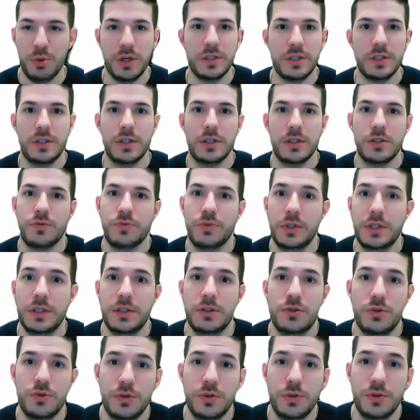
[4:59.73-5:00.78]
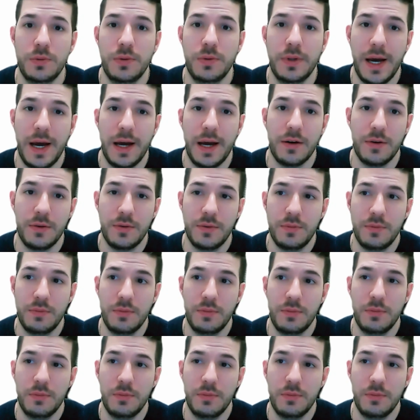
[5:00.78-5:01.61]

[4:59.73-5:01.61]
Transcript: because it doesn't really do you that